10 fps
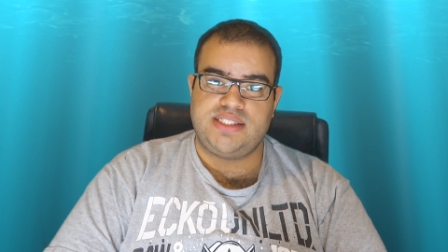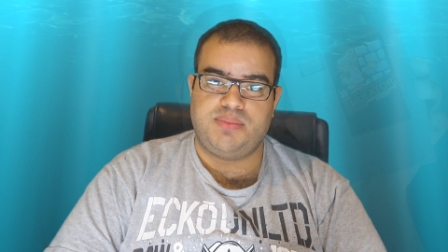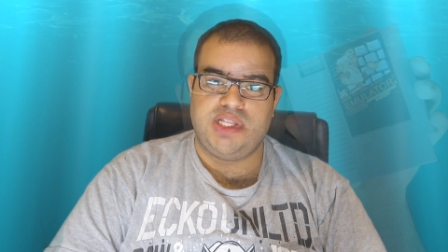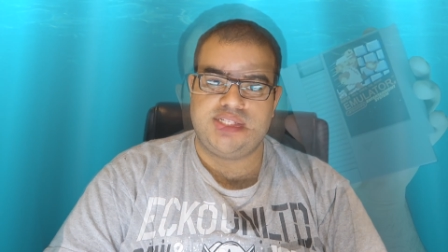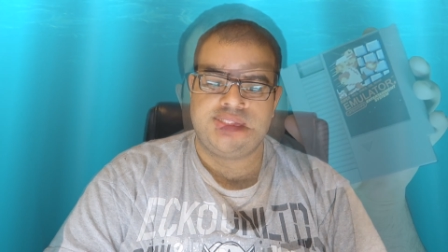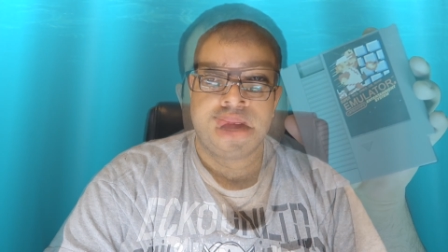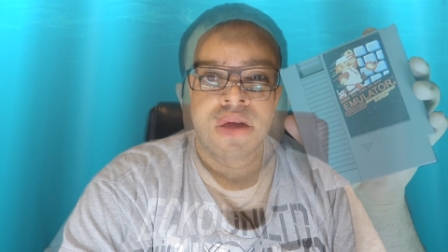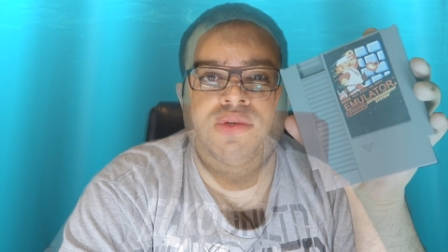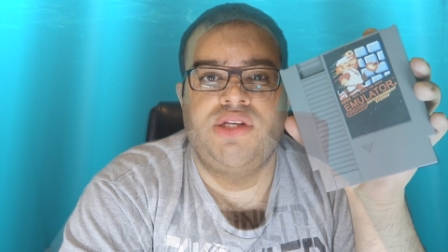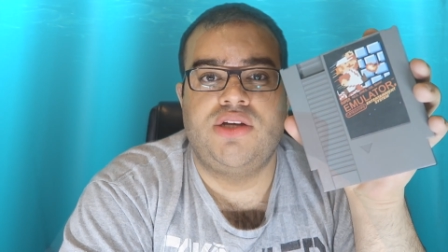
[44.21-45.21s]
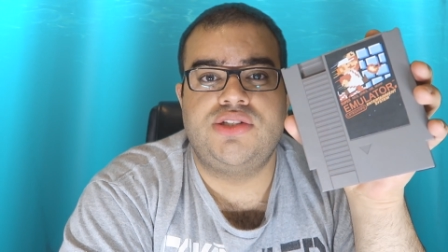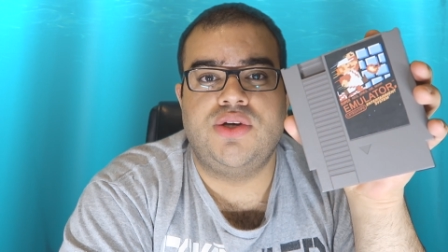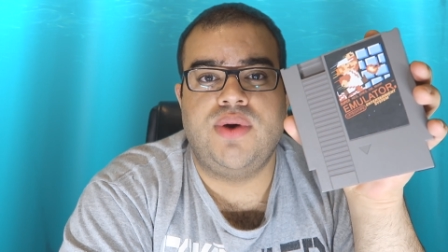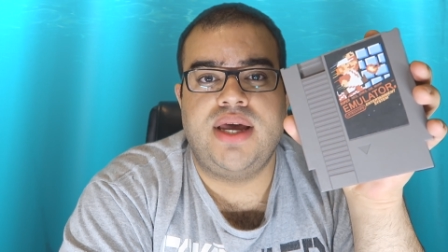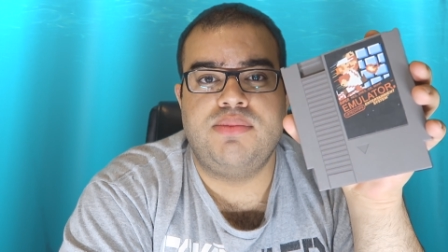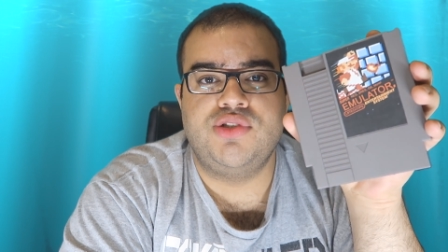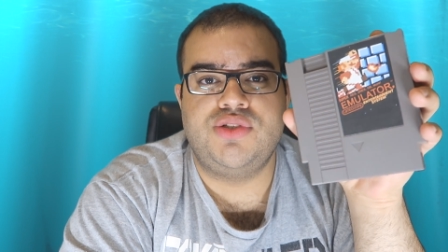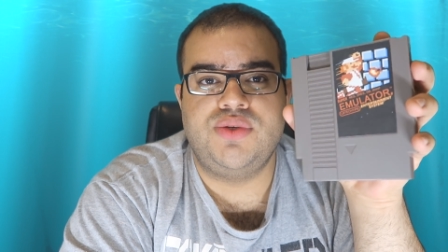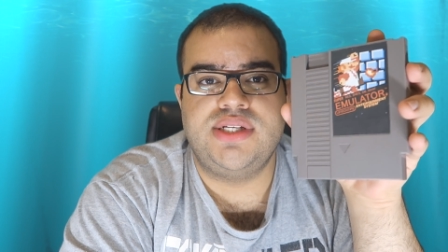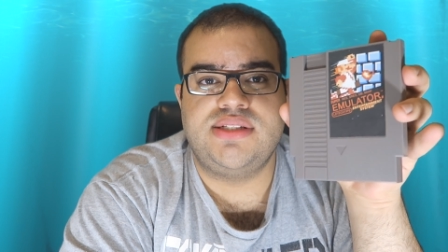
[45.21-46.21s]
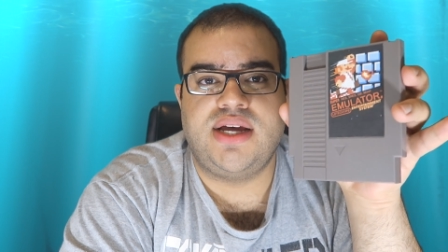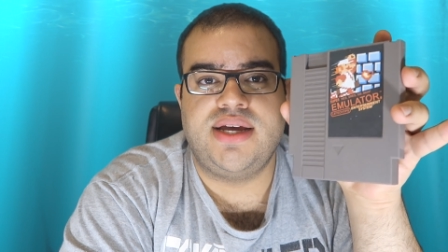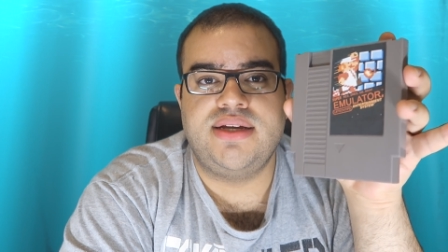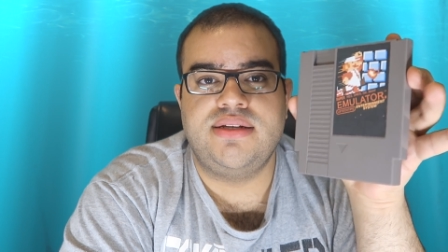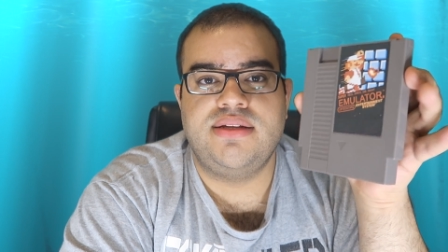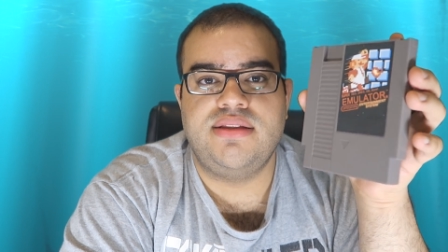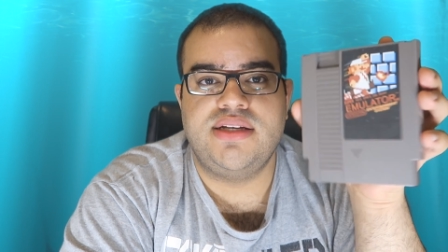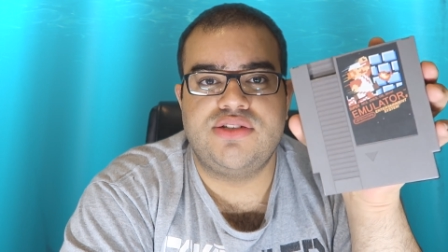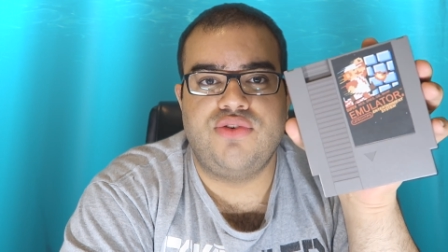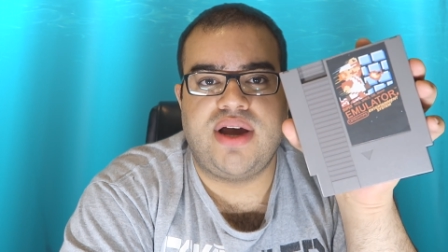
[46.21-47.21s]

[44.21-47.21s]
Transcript: that's a plus. I was also able to design this